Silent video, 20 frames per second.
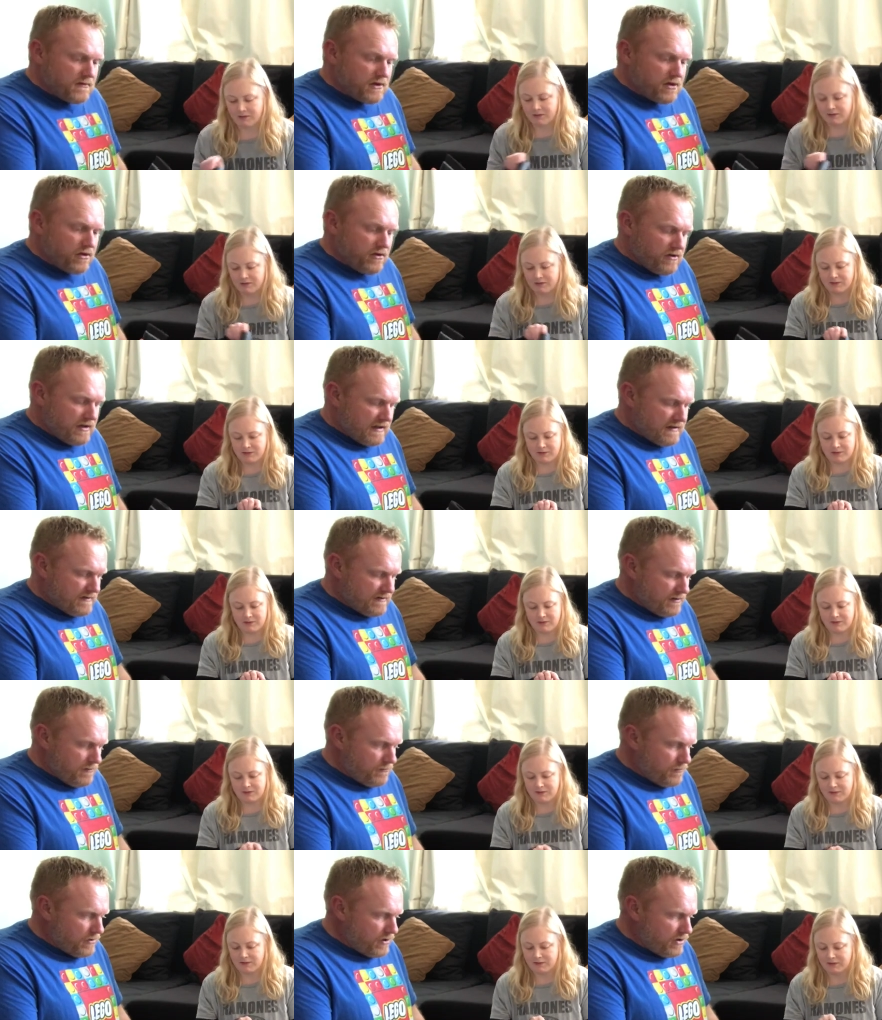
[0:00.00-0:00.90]
Speaker 1: Your
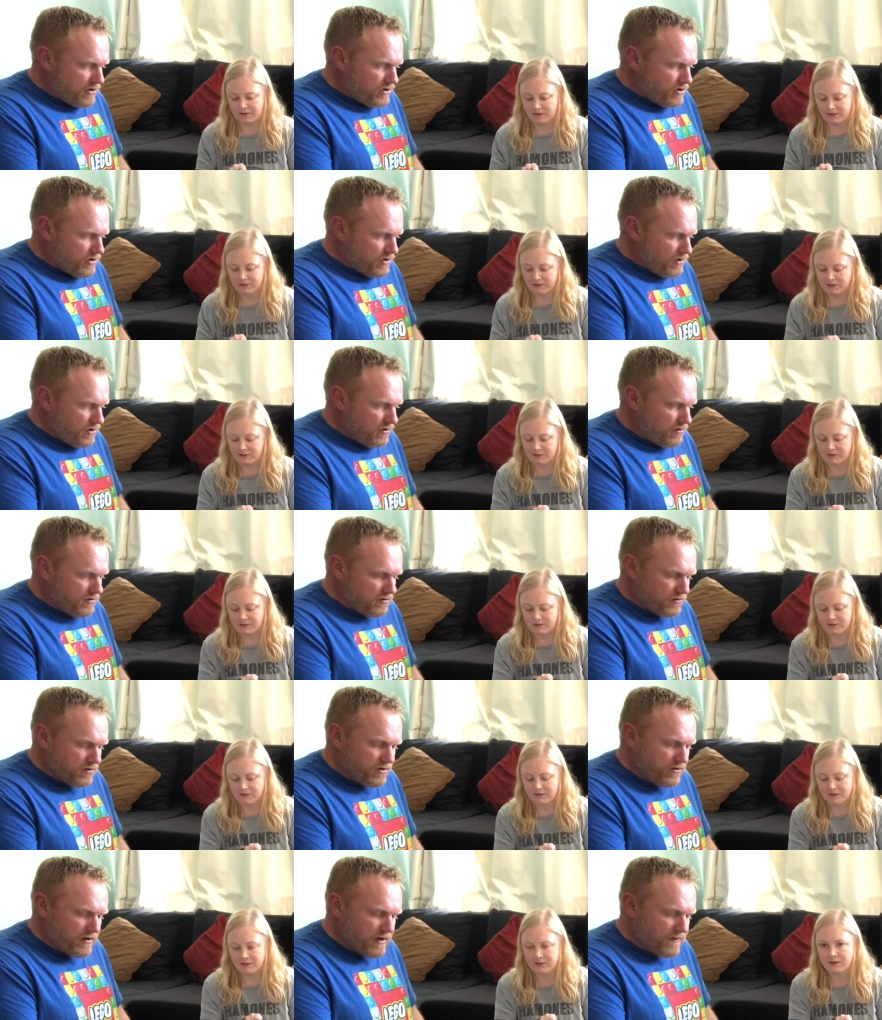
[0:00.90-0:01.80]
dusting brush,
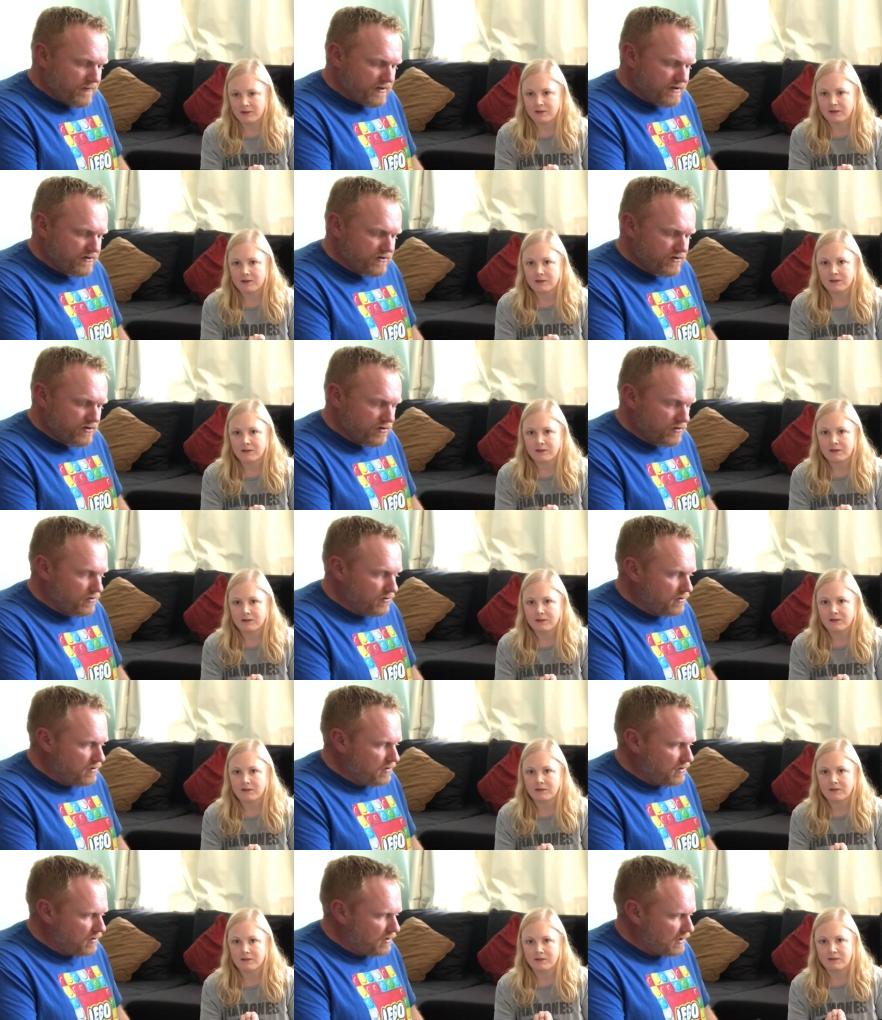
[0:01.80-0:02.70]
crevice
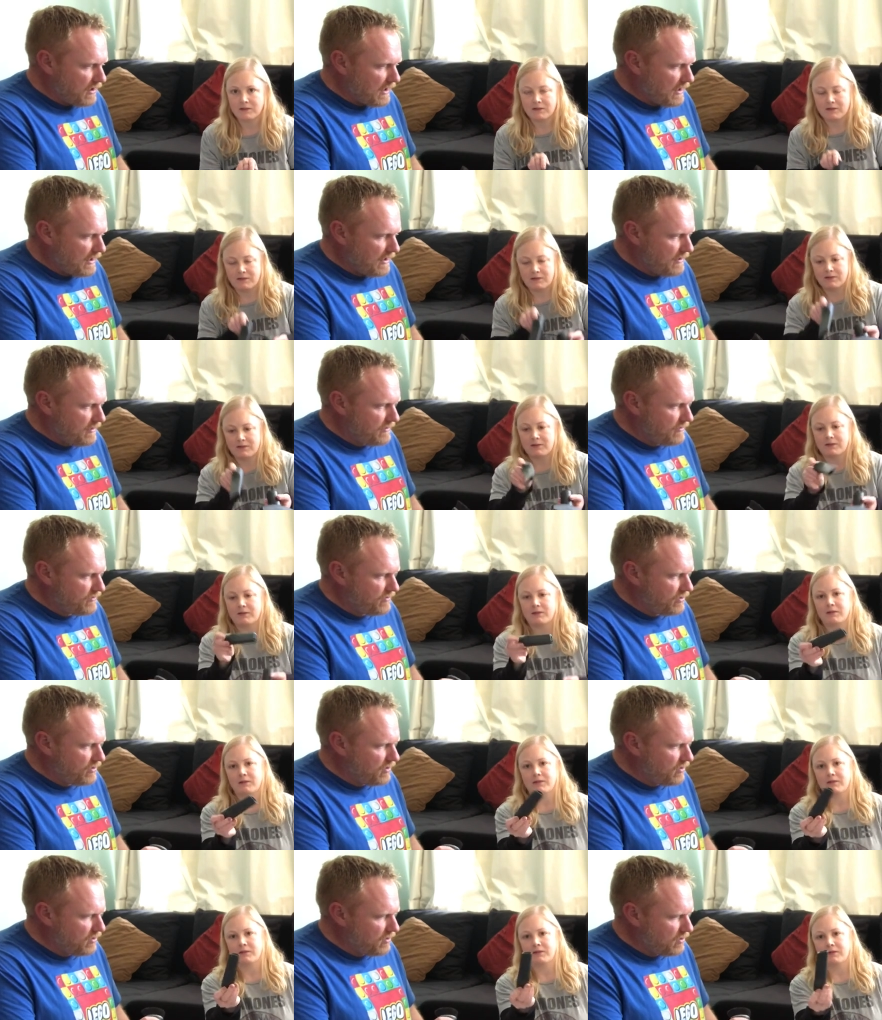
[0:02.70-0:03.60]
tool, and
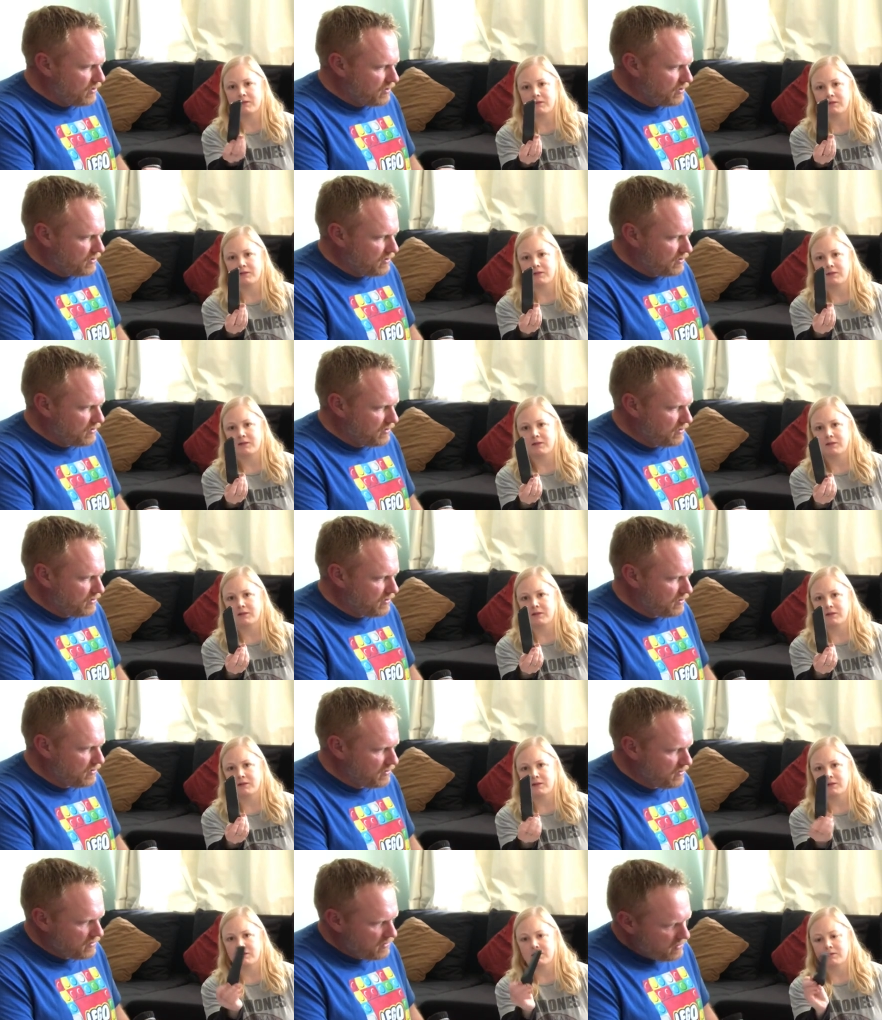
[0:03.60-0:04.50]
your
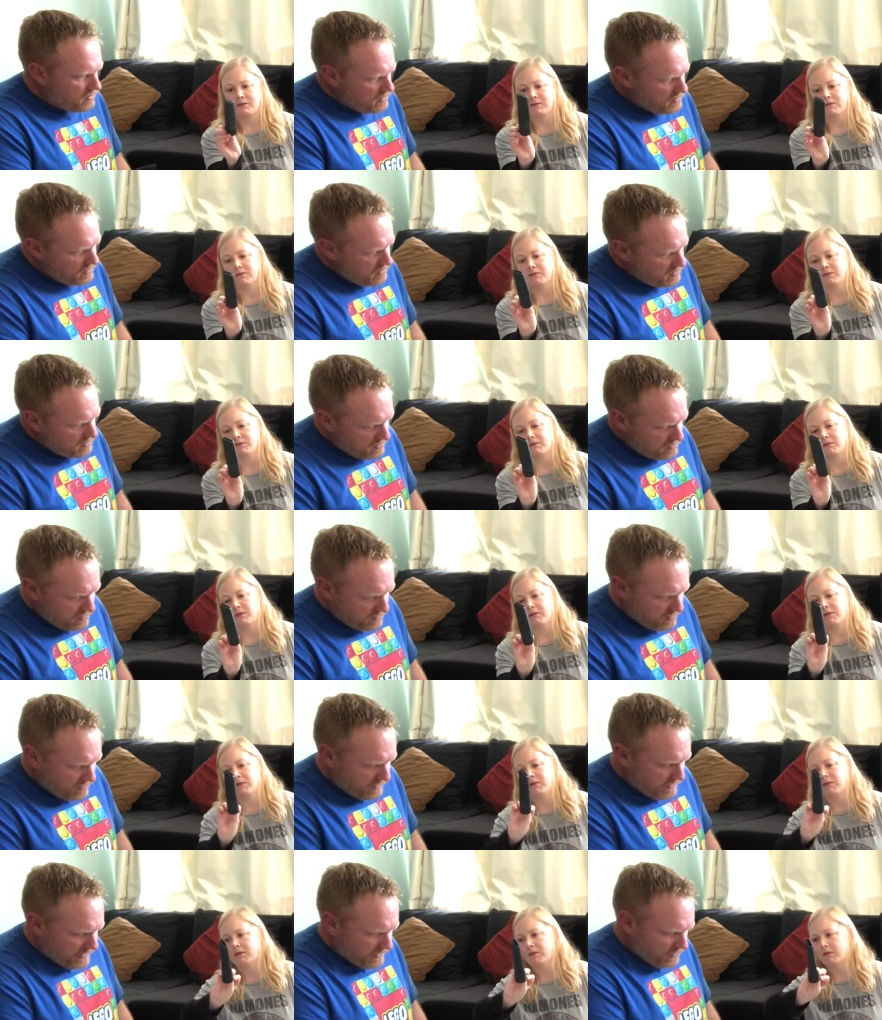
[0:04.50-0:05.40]

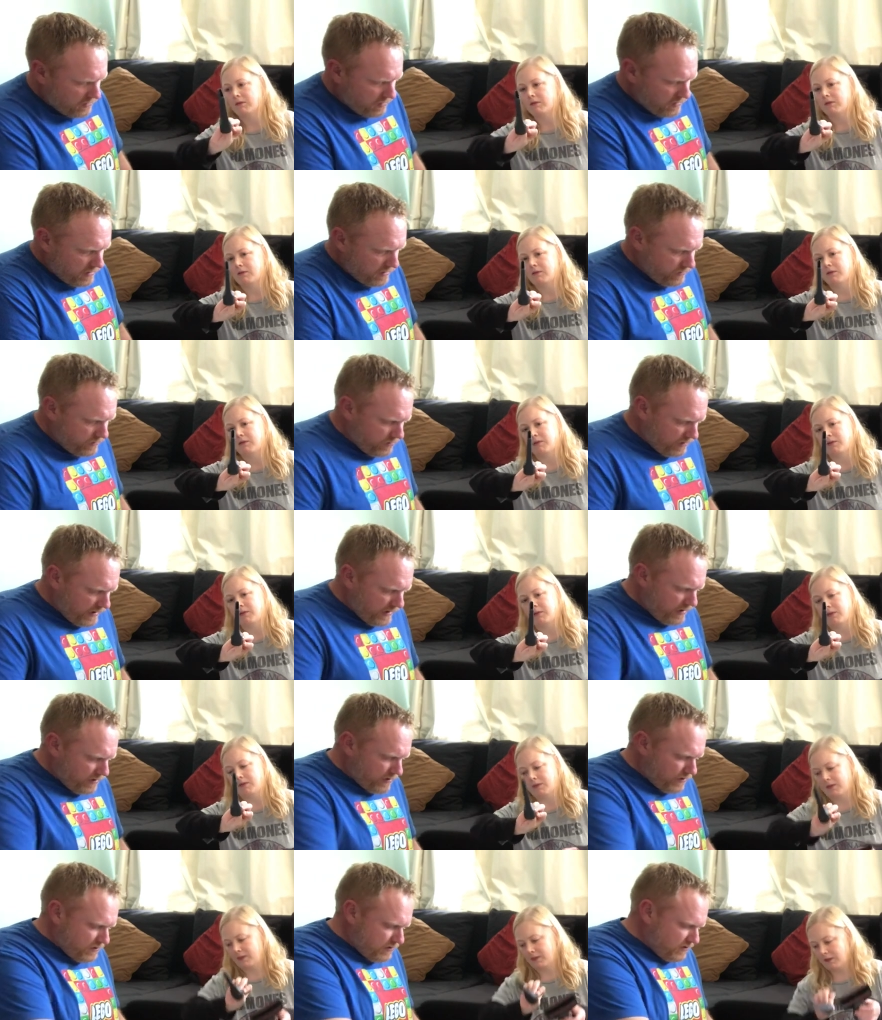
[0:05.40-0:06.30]
thing on it. Do you
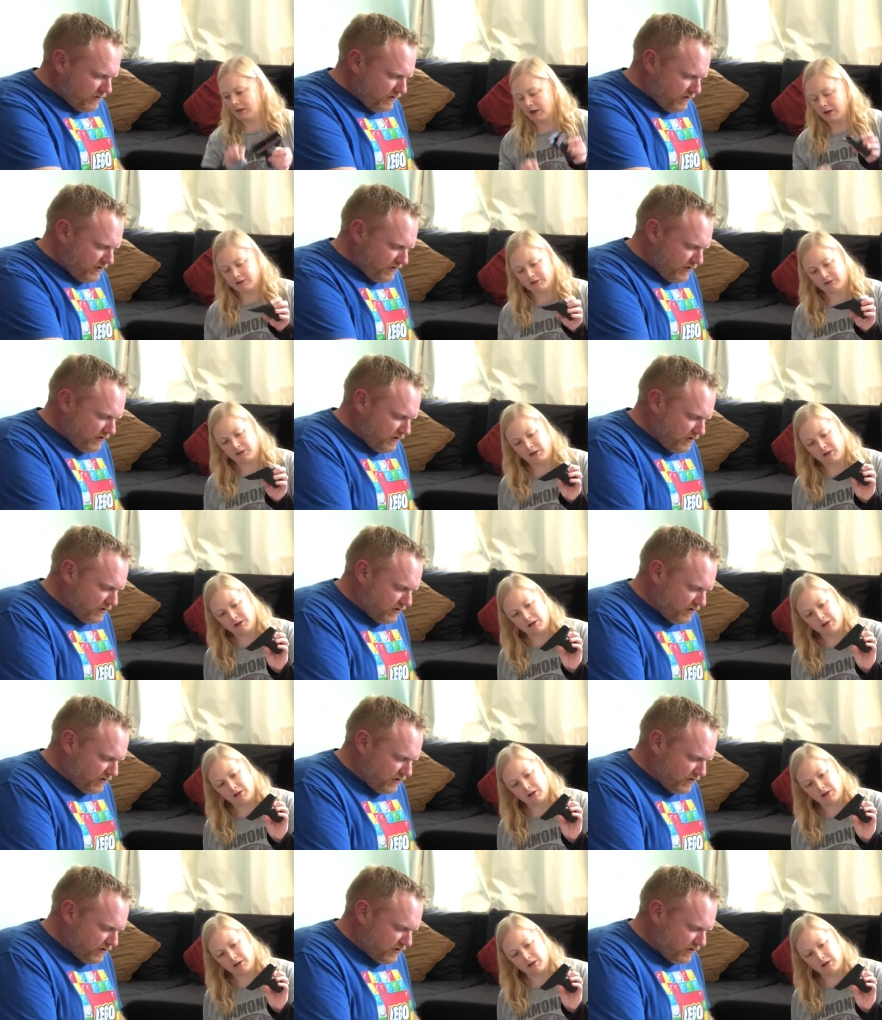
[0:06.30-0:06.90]
like it? I do.